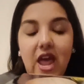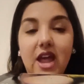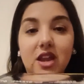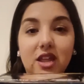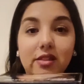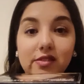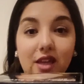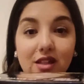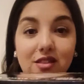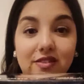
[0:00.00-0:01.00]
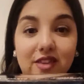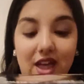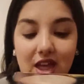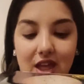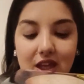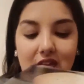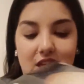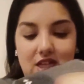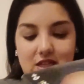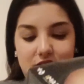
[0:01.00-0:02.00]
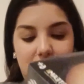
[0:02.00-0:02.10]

and inside this egg is